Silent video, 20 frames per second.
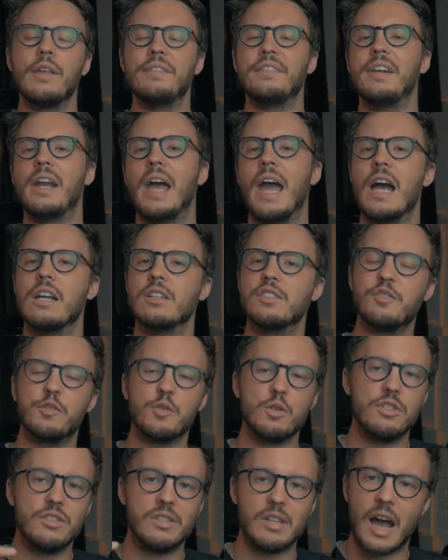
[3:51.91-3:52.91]
Then ask
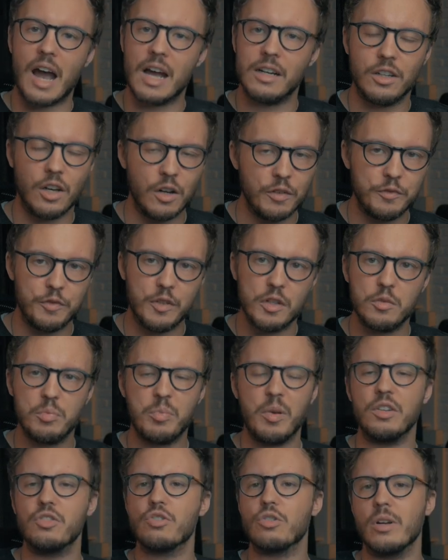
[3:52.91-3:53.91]
for a stat of this
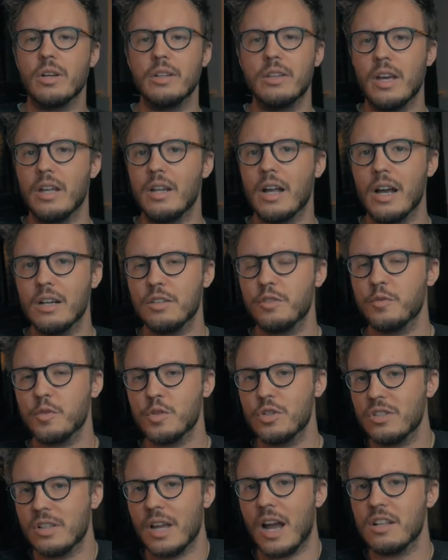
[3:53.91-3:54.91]
picture, and then ask
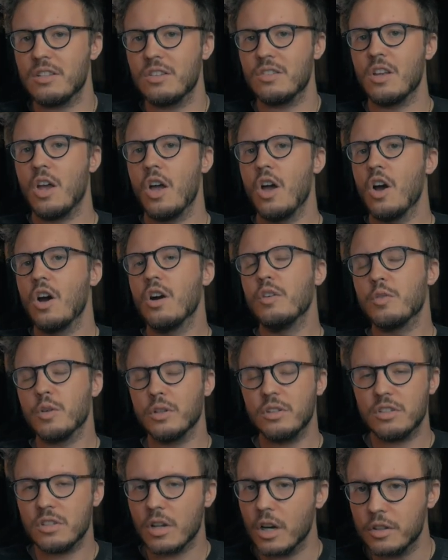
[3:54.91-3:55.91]
for stats for
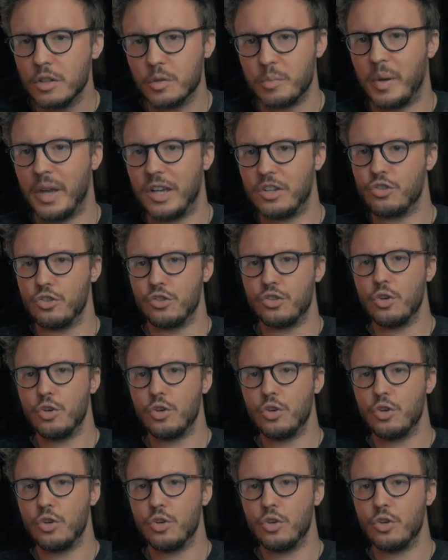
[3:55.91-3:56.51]
this other picture.